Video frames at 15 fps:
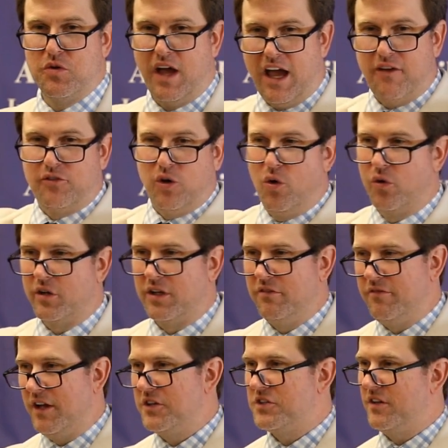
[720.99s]
you have to hold a
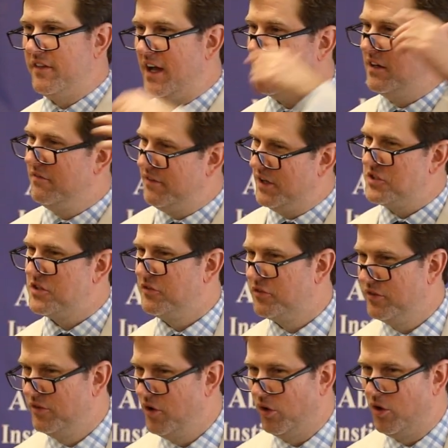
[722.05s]
convention. That
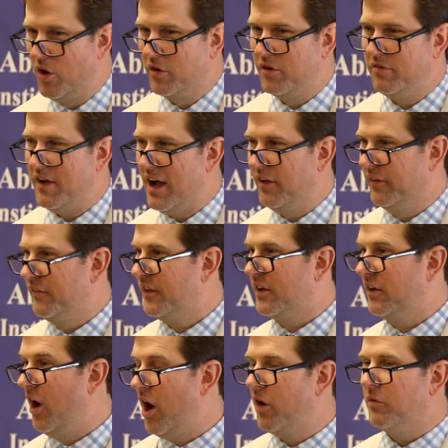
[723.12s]
convention's no longer valid. The
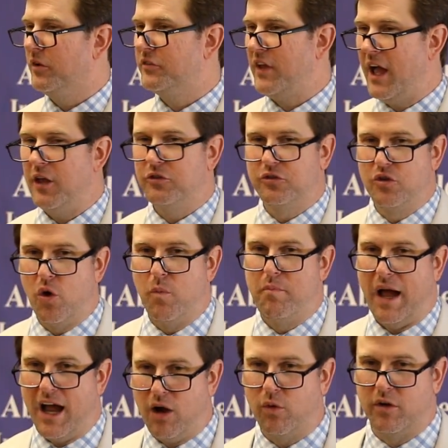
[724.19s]
Congress has no
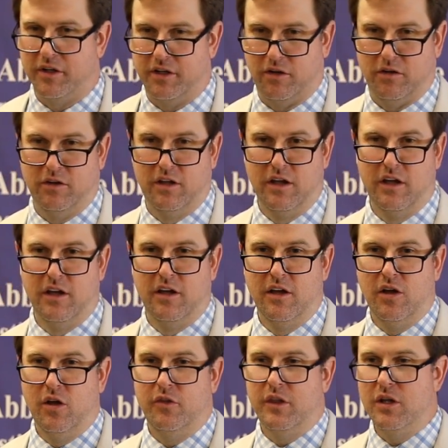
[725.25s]
power here.
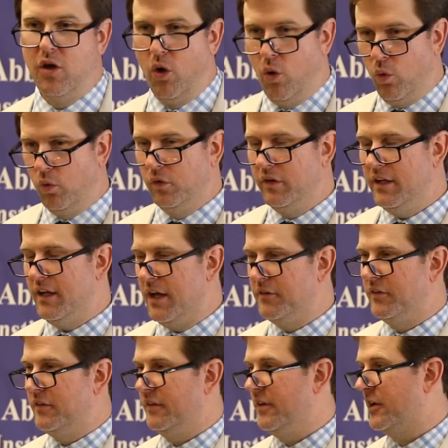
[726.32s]
The only
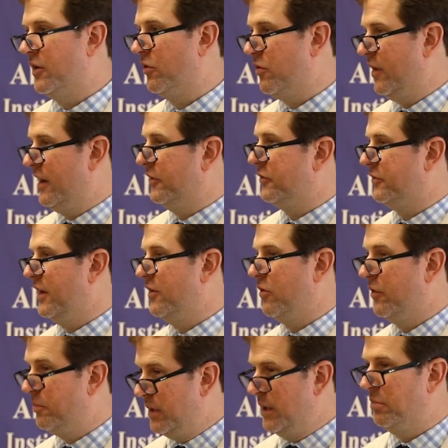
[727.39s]
entity that can create a state
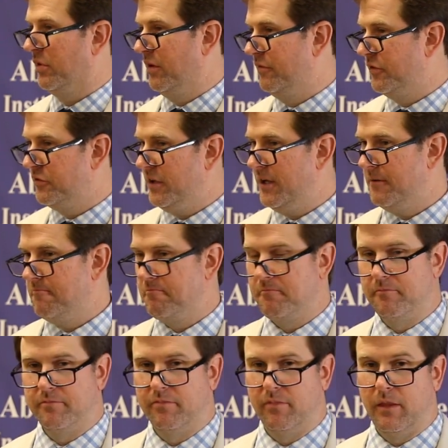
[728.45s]
are the people of the state.
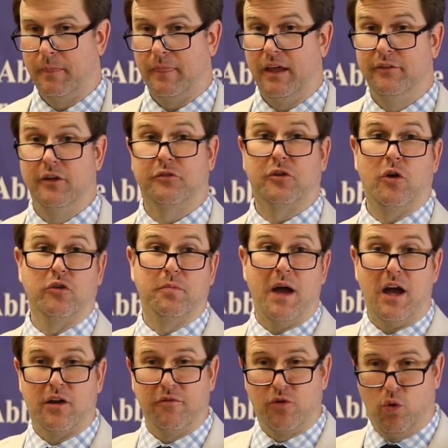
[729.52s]
This goes
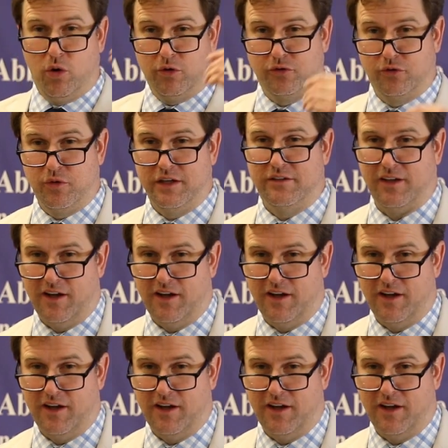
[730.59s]
back, of course, to